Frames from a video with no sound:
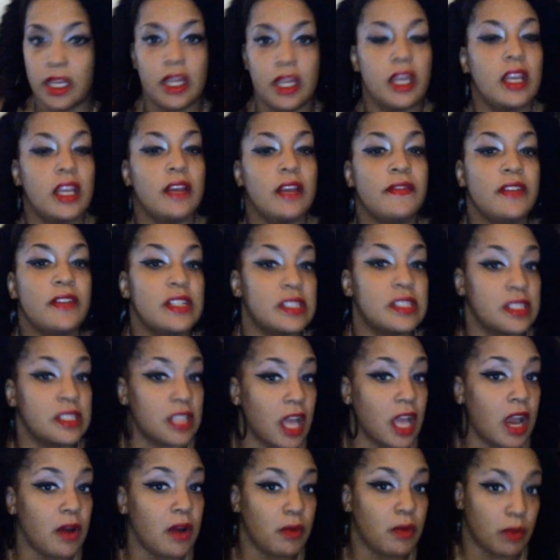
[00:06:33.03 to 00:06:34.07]
And if it's
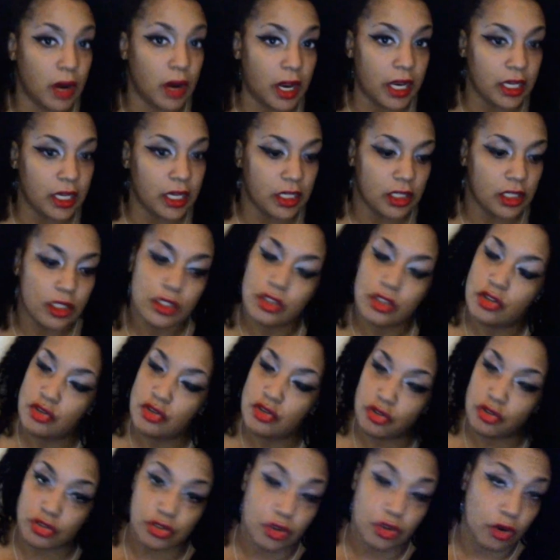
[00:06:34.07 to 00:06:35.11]
not right, you're
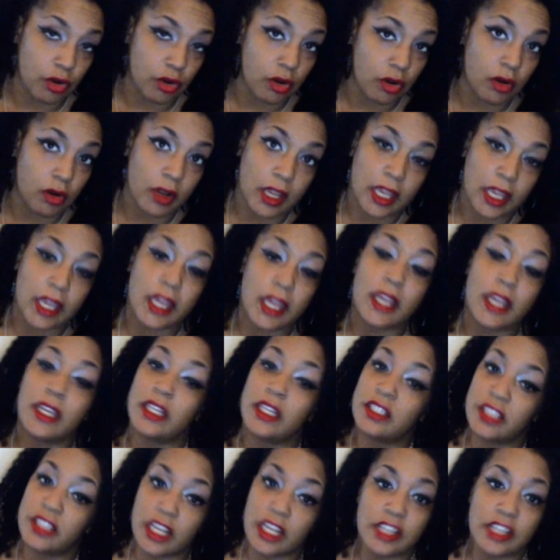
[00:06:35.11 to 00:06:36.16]
just going to go ahead and
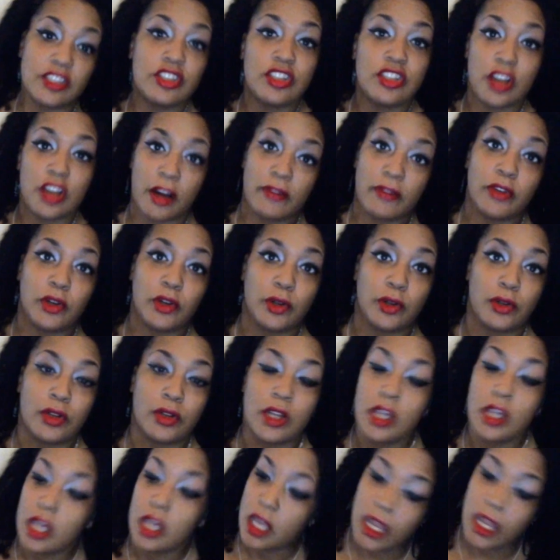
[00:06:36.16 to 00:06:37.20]
get that shovel
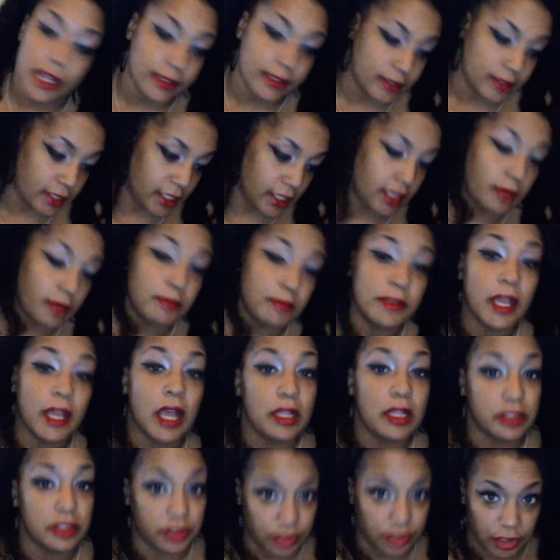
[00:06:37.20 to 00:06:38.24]
and dig up
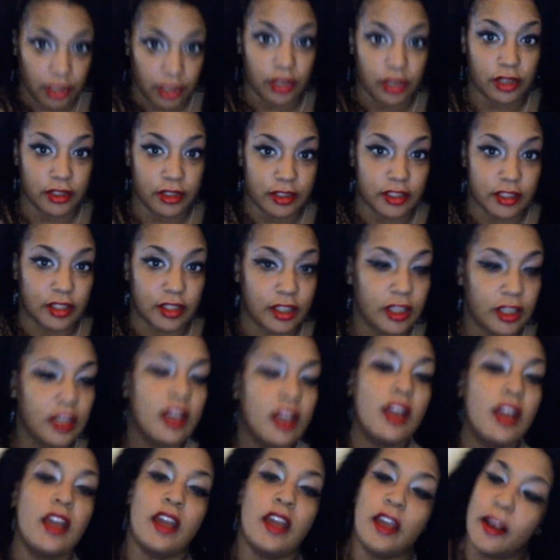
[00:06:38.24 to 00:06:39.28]
that dirt
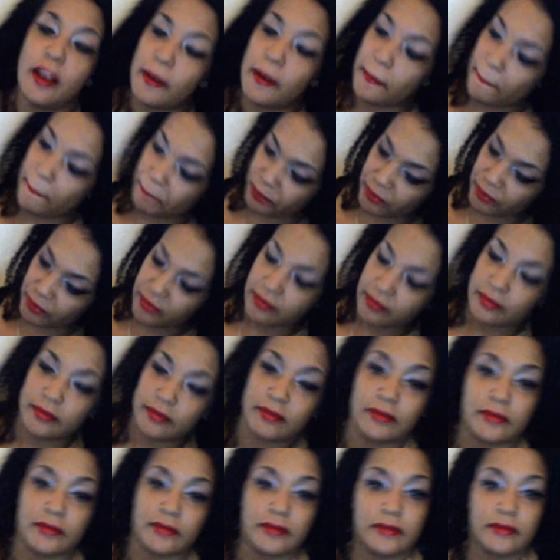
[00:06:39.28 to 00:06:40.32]
and
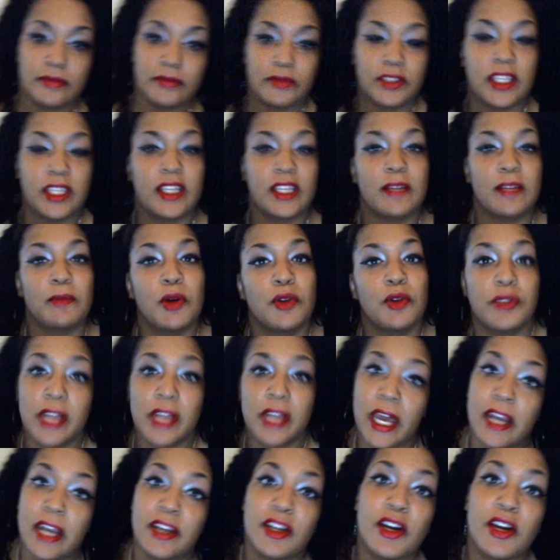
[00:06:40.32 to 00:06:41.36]
kick them on
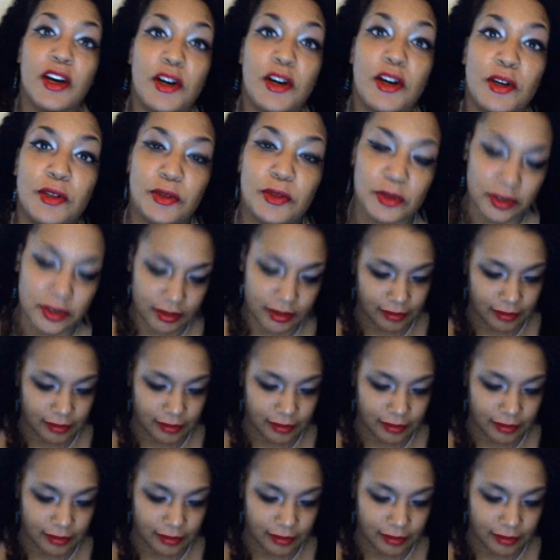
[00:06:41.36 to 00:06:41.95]
down the hole.